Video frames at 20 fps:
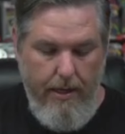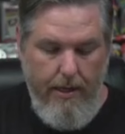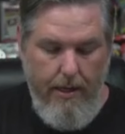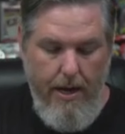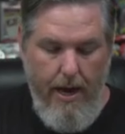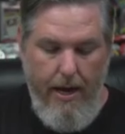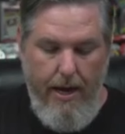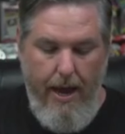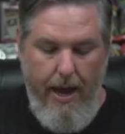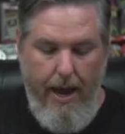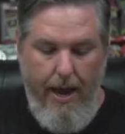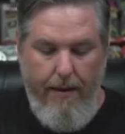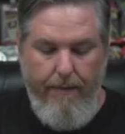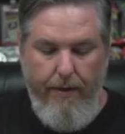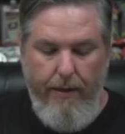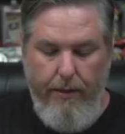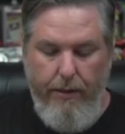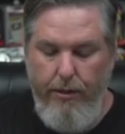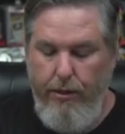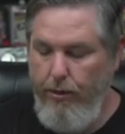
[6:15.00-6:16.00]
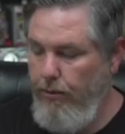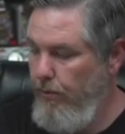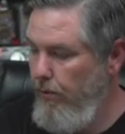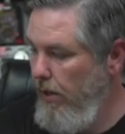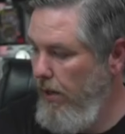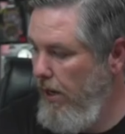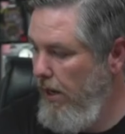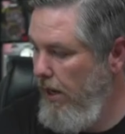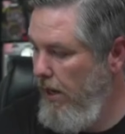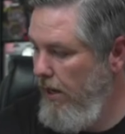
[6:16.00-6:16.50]
not having to
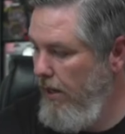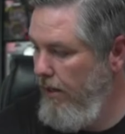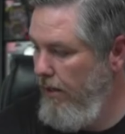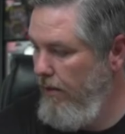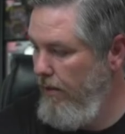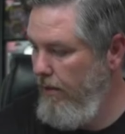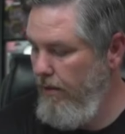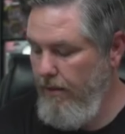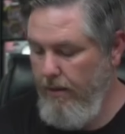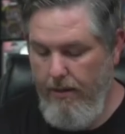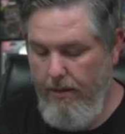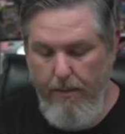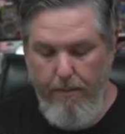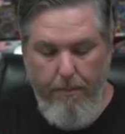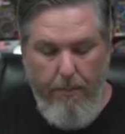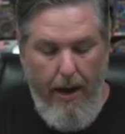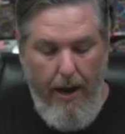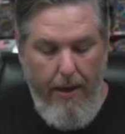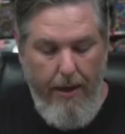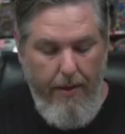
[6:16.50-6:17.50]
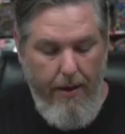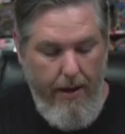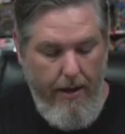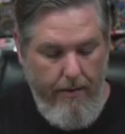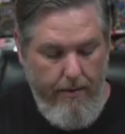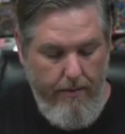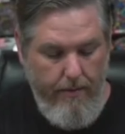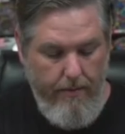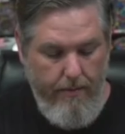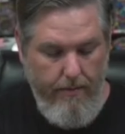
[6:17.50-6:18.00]
buy that
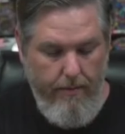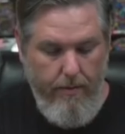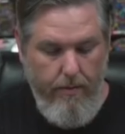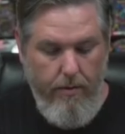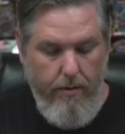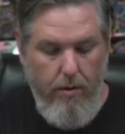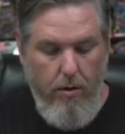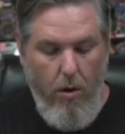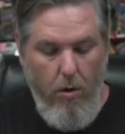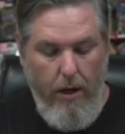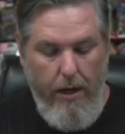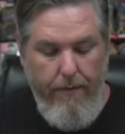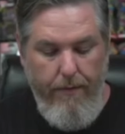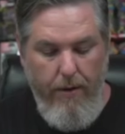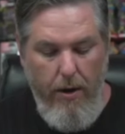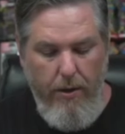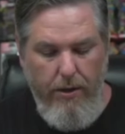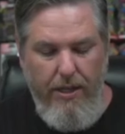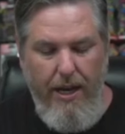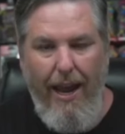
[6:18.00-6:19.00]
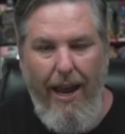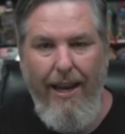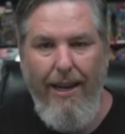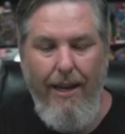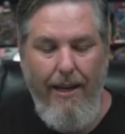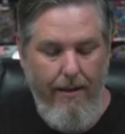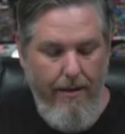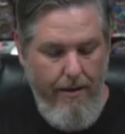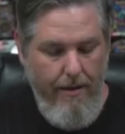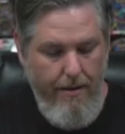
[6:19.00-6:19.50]
hard, even though it's
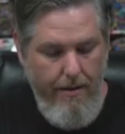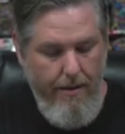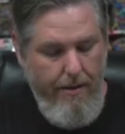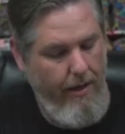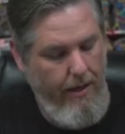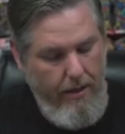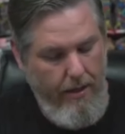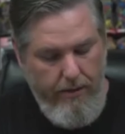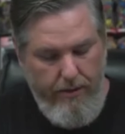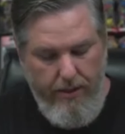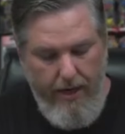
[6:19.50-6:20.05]
tanking. It is